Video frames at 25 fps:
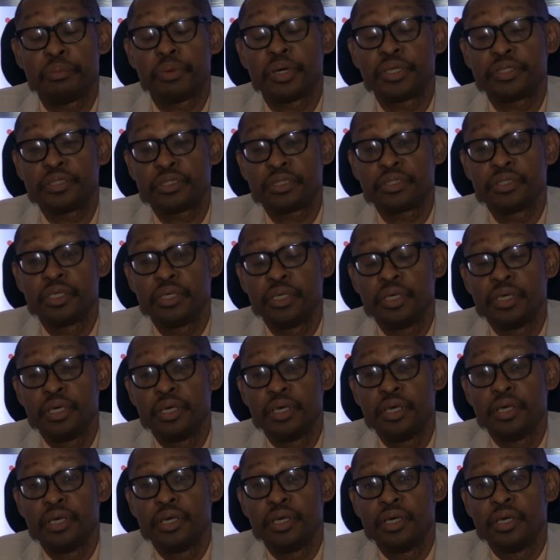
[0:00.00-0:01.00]
But
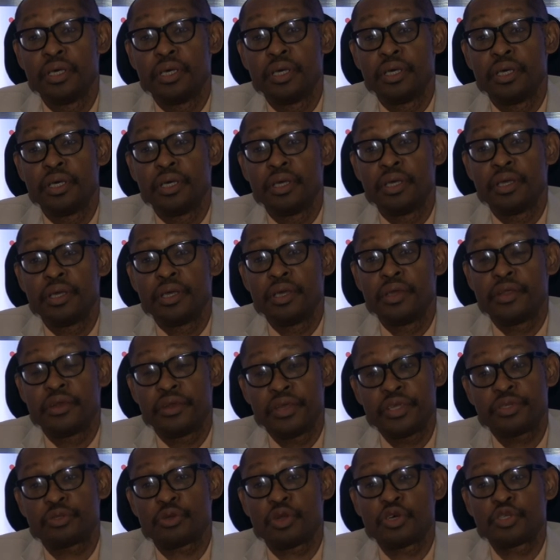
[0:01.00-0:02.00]
in
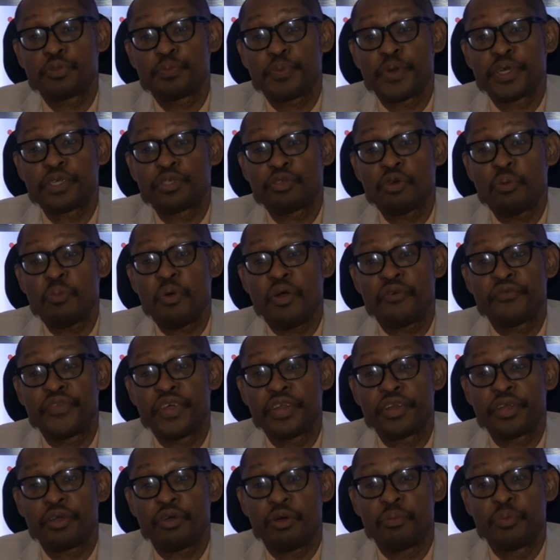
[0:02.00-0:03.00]
retrospect, some of
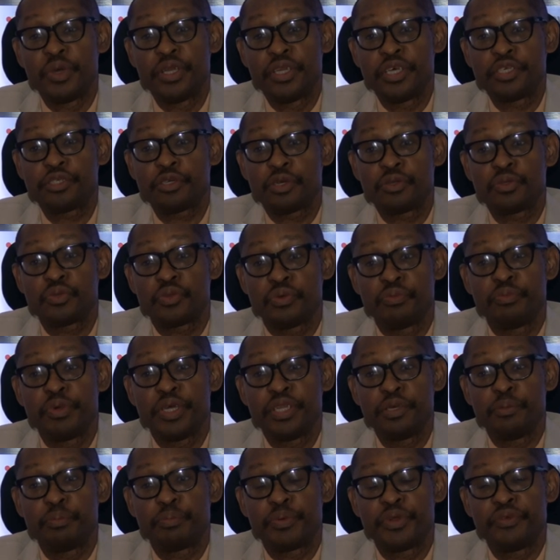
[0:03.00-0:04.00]
the recommendations we
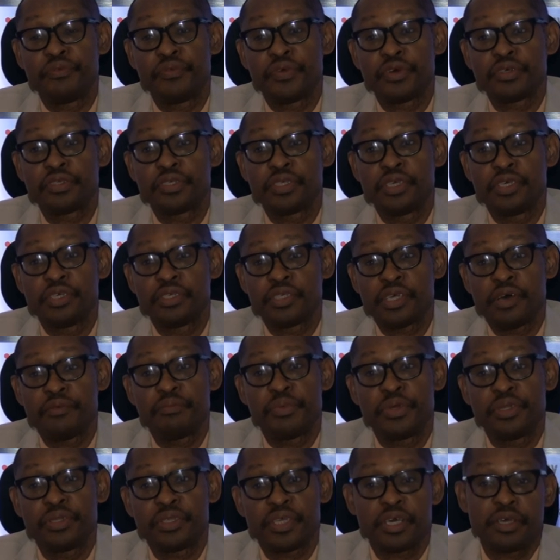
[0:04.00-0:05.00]
made in previous years have
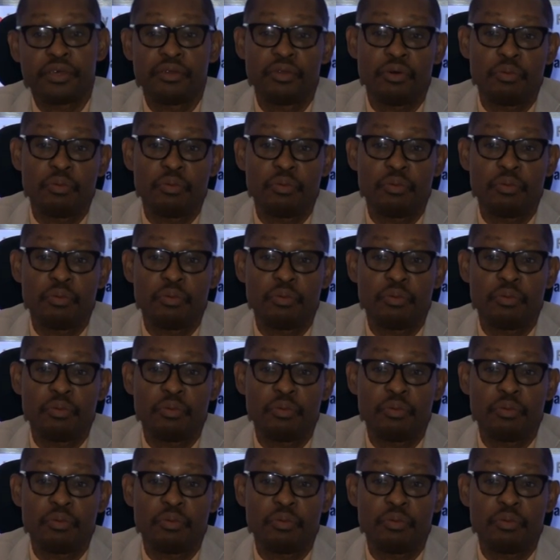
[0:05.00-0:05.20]
been taken